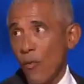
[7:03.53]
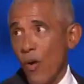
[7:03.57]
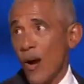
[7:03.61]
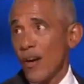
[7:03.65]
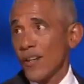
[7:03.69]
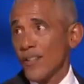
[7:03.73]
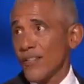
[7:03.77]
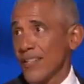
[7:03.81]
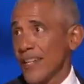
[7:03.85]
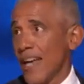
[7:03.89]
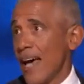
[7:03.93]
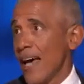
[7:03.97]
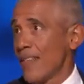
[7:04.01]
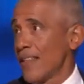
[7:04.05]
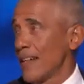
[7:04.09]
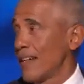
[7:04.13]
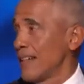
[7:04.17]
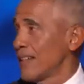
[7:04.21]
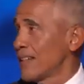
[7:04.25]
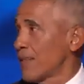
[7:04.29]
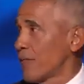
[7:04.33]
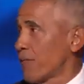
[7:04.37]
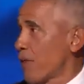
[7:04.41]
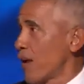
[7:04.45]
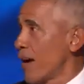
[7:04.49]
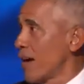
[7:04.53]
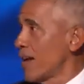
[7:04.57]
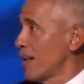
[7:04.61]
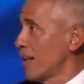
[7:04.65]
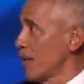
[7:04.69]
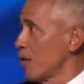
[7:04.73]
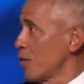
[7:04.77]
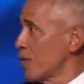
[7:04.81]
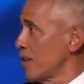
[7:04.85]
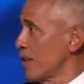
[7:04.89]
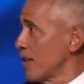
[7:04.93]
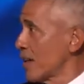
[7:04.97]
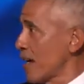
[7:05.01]
worse now that he's afraid of
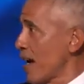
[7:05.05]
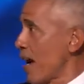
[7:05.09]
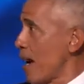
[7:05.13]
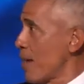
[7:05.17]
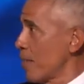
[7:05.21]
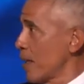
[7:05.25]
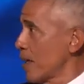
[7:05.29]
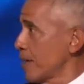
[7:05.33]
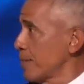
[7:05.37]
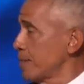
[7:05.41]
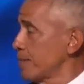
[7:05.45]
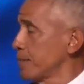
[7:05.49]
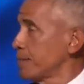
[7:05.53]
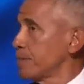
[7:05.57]
losing to Kamala.